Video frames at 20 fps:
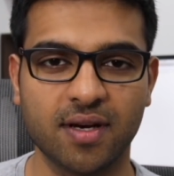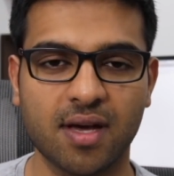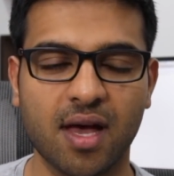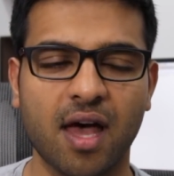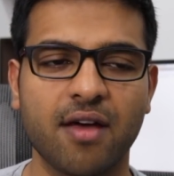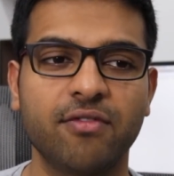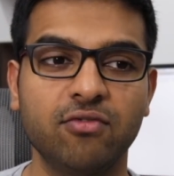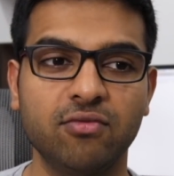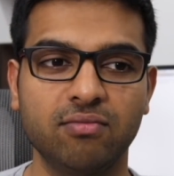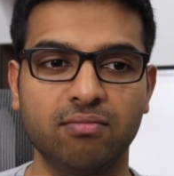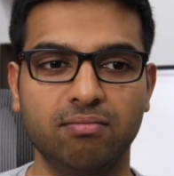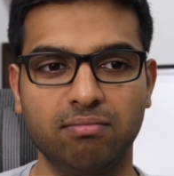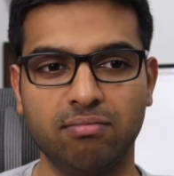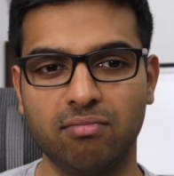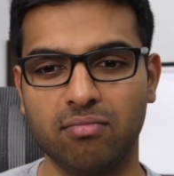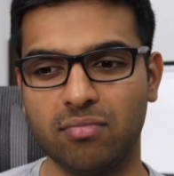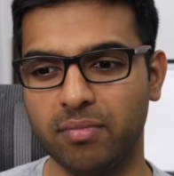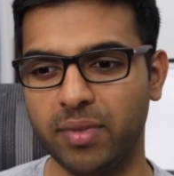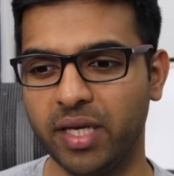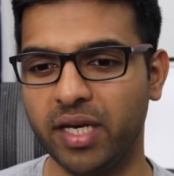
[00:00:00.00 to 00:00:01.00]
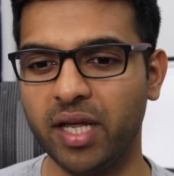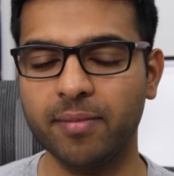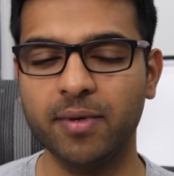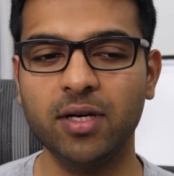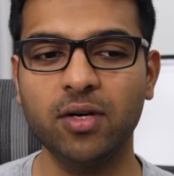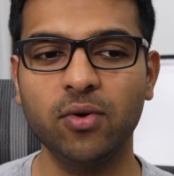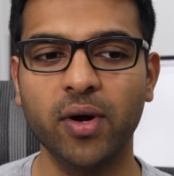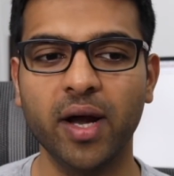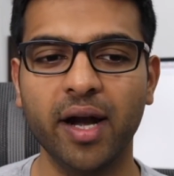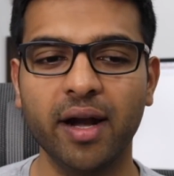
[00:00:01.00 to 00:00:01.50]
I've been
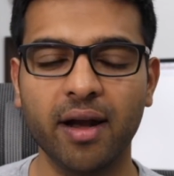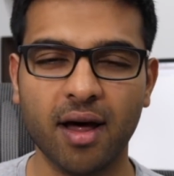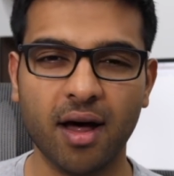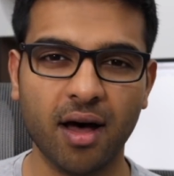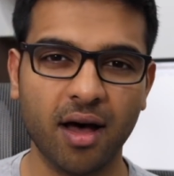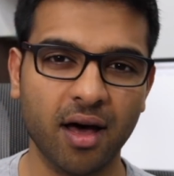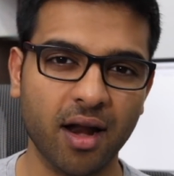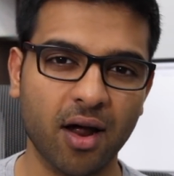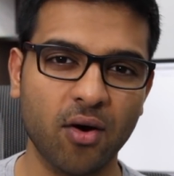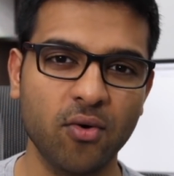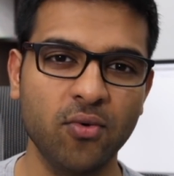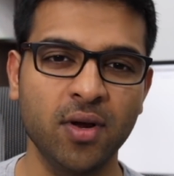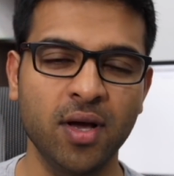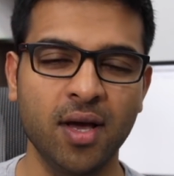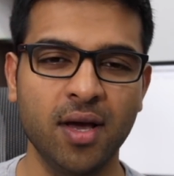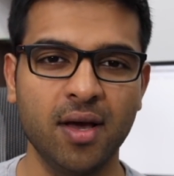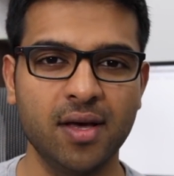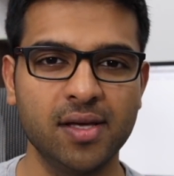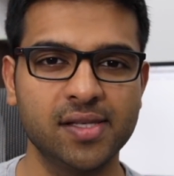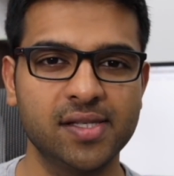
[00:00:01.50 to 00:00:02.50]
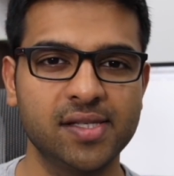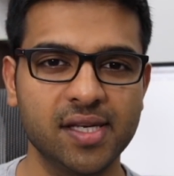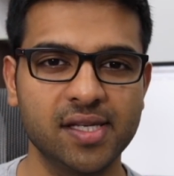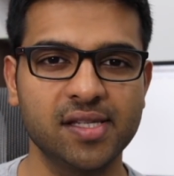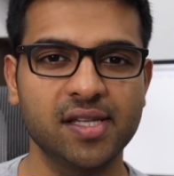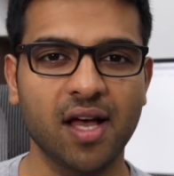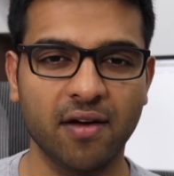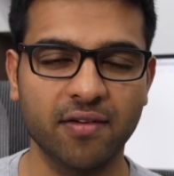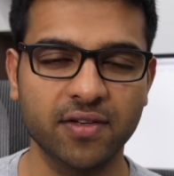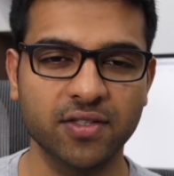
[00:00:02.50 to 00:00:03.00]
able to get around
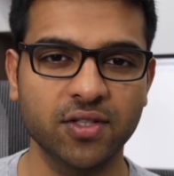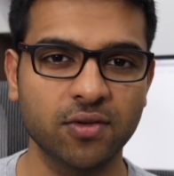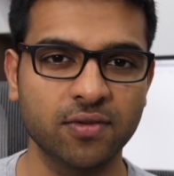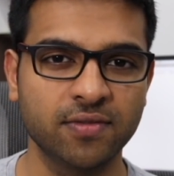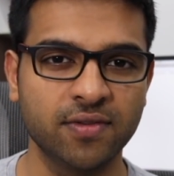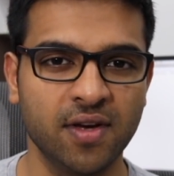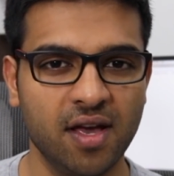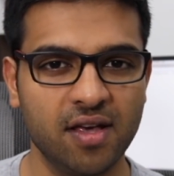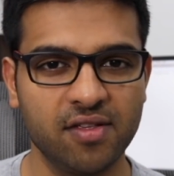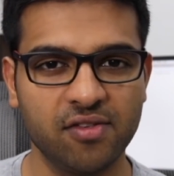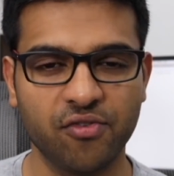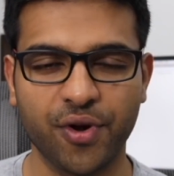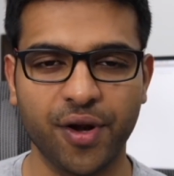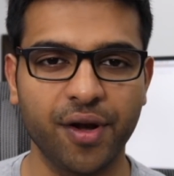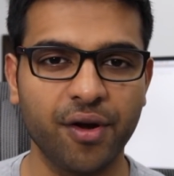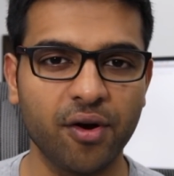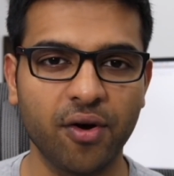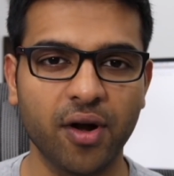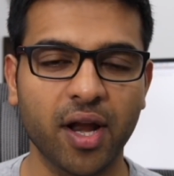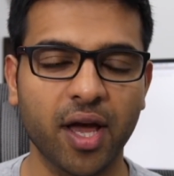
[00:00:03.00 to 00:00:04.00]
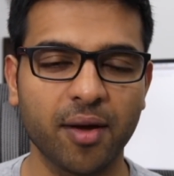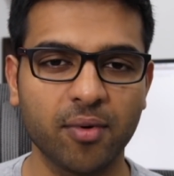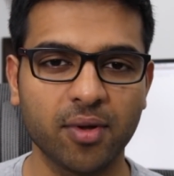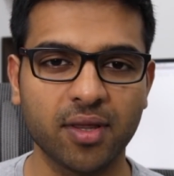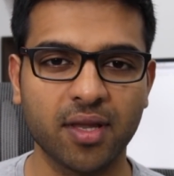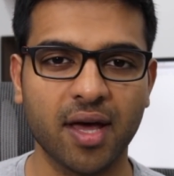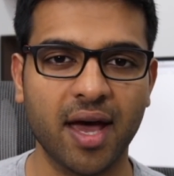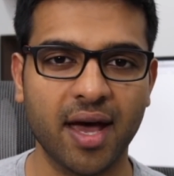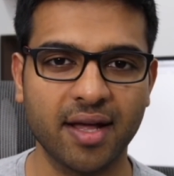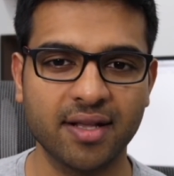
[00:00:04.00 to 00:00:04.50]
6 hours of screen on time
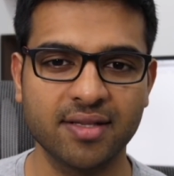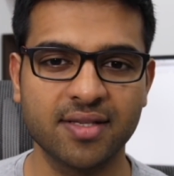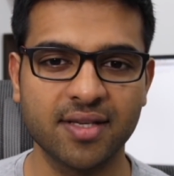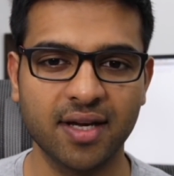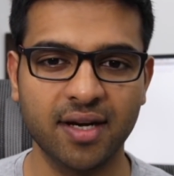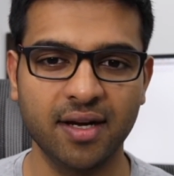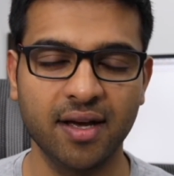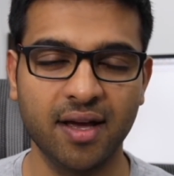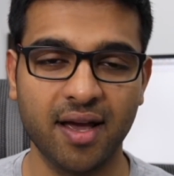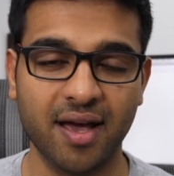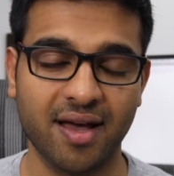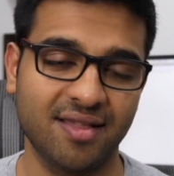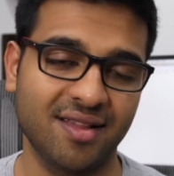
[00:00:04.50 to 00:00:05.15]
on the handset,